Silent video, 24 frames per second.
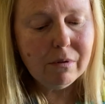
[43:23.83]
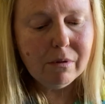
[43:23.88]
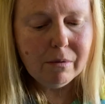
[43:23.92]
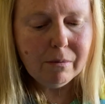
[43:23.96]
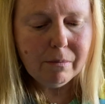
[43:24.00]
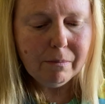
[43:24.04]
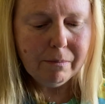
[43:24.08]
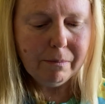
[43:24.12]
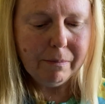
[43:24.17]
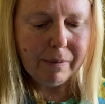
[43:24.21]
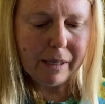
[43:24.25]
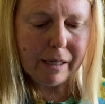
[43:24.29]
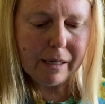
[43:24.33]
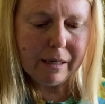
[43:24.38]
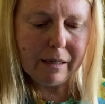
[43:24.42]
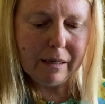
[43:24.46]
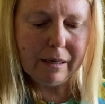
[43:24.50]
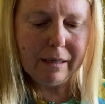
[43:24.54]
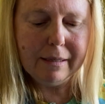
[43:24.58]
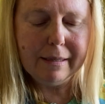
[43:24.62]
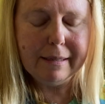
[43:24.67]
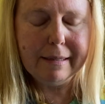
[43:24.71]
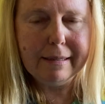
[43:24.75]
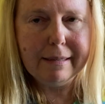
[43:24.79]
but
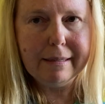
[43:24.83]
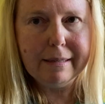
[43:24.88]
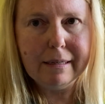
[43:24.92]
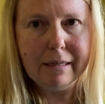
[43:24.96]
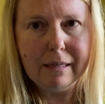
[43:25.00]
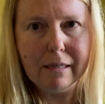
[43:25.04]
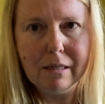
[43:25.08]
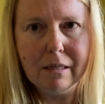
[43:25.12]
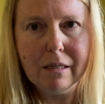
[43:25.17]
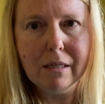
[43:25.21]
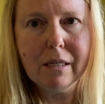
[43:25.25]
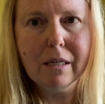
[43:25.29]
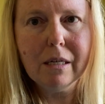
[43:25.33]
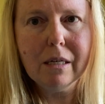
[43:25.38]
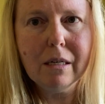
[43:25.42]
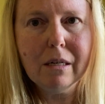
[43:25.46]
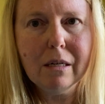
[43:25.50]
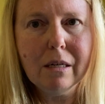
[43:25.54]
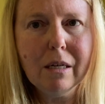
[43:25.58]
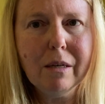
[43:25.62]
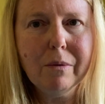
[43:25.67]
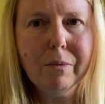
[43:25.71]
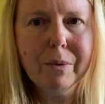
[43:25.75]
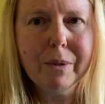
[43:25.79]

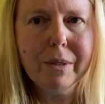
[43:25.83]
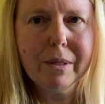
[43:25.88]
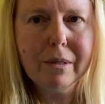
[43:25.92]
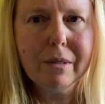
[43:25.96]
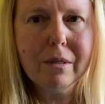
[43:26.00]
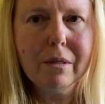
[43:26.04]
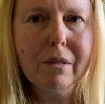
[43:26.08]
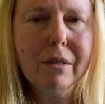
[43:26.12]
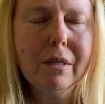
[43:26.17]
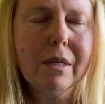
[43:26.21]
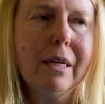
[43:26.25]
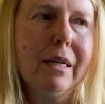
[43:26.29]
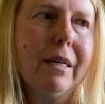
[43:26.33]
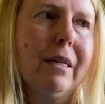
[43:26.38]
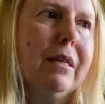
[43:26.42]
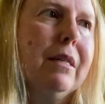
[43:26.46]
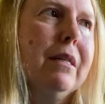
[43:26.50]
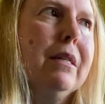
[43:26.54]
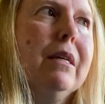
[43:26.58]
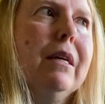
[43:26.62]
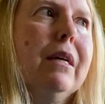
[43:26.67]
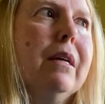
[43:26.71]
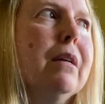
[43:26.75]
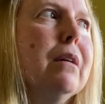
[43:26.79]
it was starting
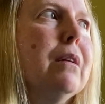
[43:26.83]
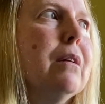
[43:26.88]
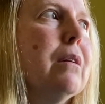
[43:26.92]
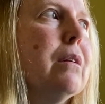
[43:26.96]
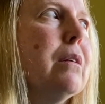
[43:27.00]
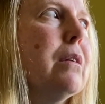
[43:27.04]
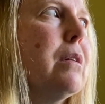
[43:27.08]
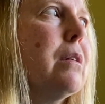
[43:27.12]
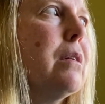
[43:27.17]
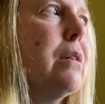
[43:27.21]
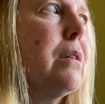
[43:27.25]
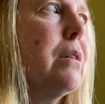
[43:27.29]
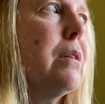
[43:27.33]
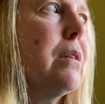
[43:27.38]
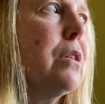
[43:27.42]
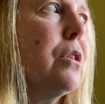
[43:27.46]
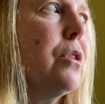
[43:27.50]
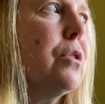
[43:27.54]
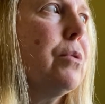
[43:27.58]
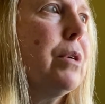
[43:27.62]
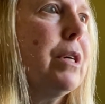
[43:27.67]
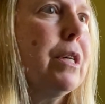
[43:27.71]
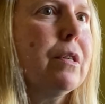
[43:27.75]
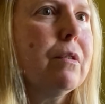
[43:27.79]
to get
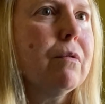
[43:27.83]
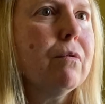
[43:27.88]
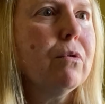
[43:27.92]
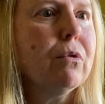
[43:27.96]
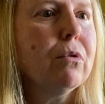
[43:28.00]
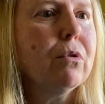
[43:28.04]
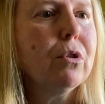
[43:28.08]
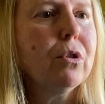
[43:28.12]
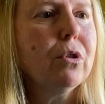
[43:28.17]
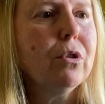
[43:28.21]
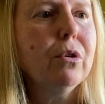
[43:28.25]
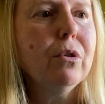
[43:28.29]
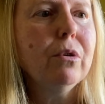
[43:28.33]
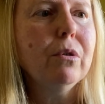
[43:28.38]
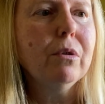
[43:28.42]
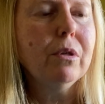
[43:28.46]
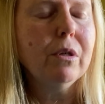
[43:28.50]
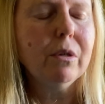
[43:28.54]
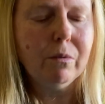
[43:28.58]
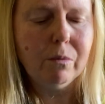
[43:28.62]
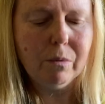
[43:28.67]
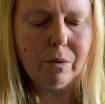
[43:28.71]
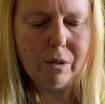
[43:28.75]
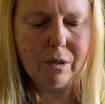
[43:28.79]
stressful too, and
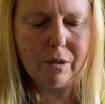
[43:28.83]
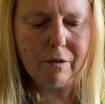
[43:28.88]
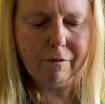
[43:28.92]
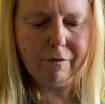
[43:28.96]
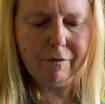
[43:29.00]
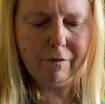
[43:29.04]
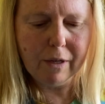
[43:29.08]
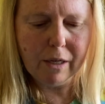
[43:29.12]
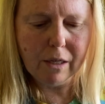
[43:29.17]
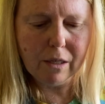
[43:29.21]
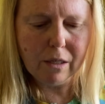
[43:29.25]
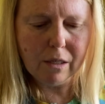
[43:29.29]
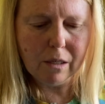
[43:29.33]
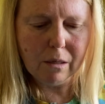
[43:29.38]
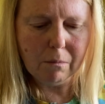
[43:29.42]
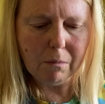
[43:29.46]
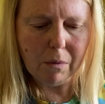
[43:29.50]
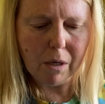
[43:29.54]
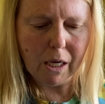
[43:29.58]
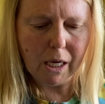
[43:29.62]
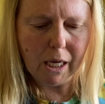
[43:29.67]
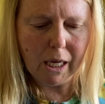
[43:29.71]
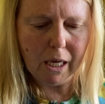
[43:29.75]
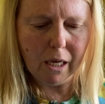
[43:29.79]
it was affecting
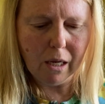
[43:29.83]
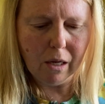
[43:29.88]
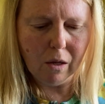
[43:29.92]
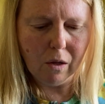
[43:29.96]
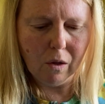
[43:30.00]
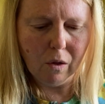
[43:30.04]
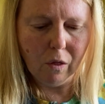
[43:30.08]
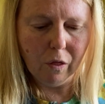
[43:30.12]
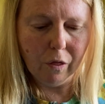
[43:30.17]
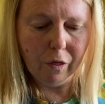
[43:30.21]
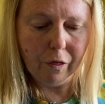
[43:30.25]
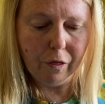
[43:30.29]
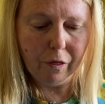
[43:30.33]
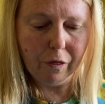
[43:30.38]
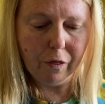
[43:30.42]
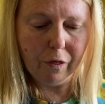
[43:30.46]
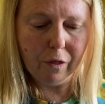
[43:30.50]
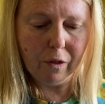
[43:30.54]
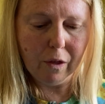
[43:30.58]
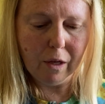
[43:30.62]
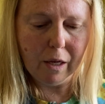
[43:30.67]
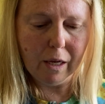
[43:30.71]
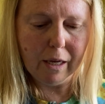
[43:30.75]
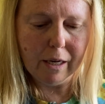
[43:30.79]
my health,
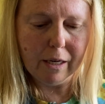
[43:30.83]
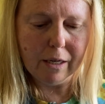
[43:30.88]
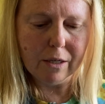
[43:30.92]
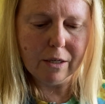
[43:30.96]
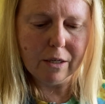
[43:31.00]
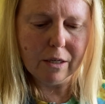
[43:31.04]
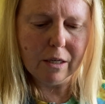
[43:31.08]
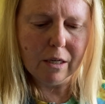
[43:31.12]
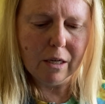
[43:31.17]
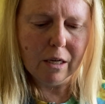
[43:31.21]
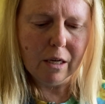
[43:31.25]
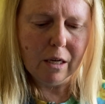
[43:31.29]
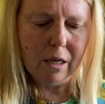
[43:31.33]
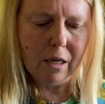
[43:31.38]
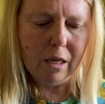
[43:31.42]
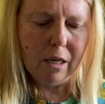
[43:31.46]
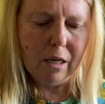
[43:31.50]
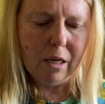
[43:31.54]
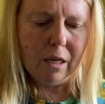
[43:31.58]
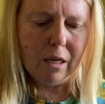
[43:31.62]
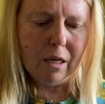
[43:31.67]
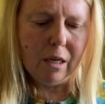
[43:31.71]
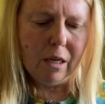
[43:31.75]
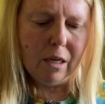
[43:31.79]
and
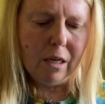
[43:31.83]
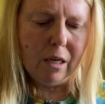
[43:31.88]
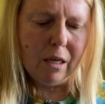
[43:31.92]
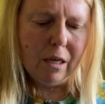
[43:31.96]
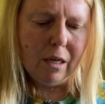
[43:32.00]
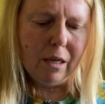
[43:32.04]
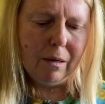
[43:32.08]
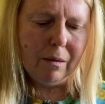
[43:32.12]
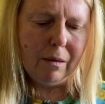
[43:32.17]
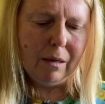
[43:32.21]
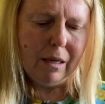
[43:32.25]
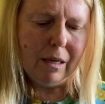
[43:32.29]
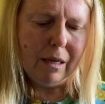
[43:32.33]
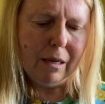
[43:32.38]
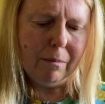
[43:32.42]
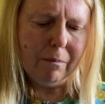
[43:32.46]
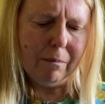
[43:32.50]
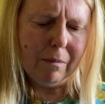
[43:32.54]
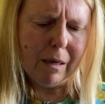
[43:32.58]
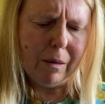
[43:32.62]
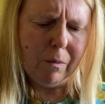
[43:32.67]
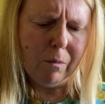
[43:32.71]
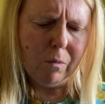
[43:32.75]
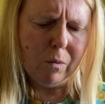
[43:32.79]
yeah,
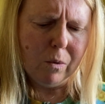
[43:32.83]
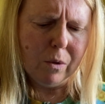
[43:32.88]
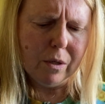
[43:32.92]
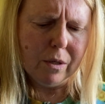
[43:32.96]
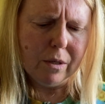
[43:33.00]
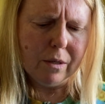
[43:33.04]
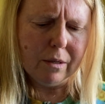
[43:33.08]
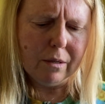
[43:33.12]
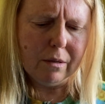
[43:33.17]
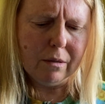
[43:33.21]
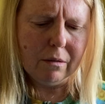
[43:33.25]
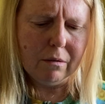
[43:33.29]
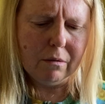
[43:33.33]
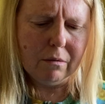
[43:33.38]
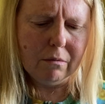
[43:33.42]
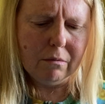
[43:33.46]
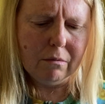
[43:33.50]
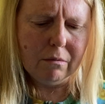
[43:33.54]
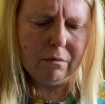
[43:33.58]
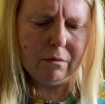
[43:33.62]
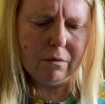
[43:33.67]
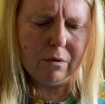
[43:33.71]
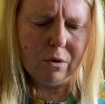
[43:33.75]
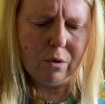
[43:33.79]
mum was
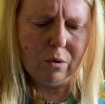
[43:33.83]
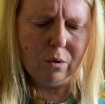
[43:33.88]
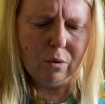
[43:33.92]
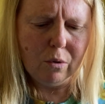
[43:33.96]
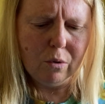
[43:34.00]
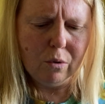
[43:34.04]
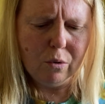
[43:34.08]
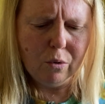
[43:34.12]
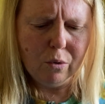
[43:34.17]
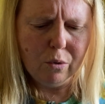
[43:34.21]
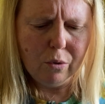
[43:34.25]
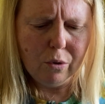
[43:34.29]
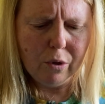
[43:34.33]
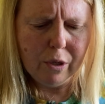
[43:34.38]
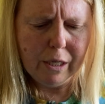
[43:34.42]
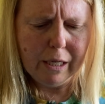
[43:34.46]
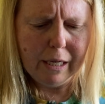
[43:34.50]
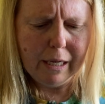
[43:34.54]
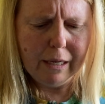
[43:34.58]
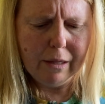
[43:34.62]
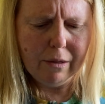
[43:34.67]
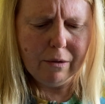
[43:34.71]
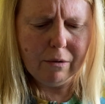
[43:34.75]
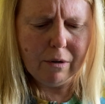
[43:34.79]
not good
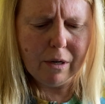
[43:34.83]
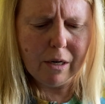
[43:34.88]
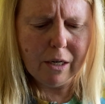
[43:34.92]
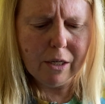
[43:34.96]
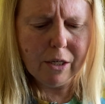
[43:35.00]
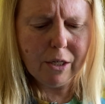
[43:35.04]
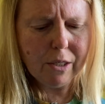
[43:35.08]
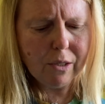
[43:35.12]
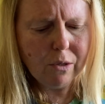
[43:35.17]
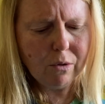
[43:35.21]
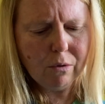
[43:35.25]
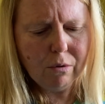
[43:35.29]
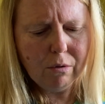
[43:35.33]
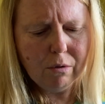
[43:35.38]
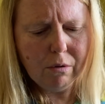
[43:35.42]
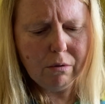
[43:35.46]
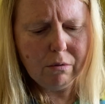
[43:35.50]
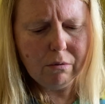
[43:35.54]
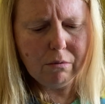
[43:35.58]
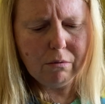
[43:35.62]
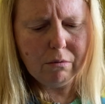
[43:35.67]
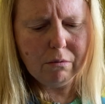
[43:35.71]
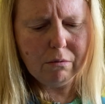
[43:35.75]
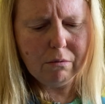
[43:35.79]
either. I just couldn't,
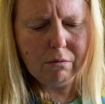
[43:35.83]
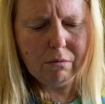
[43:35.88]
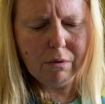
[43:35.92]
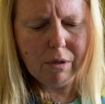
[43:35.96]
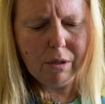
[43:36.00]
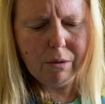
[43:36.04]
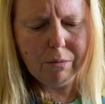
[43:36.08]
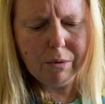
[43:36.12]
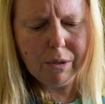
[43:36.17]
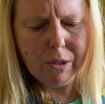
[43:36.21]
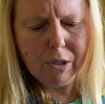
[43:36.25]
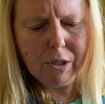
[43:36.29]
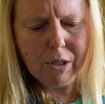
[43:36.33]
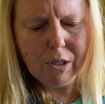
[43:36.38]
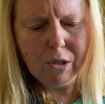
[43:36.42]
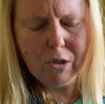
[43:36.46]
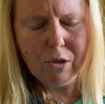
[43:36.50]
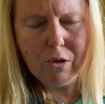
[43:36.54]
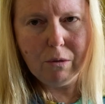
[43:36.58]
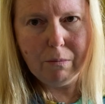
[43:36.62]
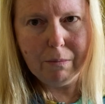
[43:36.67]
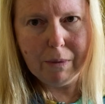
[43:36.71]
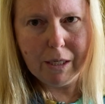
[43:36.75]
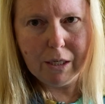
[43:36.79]
it was just
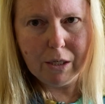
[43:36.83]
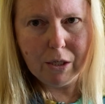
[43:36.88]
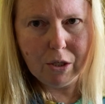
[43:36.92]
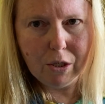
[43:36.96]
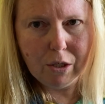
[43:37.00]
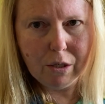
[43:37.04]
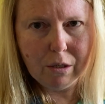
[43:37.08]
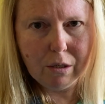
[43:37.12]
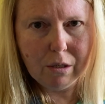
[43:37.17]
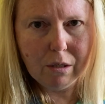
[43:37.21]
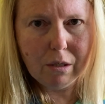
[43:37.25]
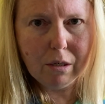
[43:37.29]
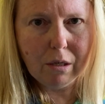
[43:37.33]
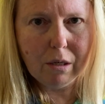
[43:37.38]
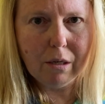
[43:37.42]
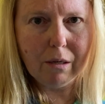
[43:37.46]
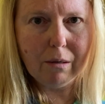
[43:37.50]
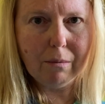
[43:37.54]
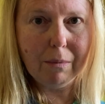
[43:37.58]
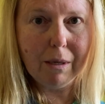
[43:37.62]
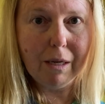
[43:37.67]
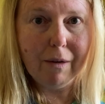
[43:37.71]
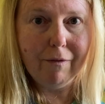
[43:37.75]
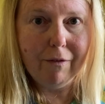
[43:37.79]
too much,
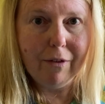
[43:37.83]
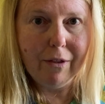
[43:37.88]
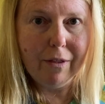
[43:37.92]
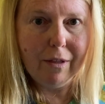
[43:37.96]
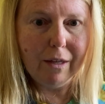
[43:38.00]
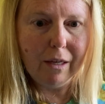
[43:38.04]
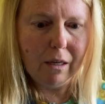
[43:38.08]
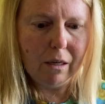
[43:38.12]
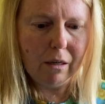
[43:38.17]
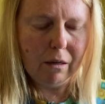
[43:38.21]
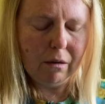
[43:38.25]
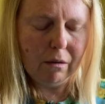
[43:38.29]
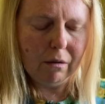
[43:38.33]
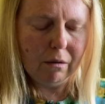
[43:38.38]
everything.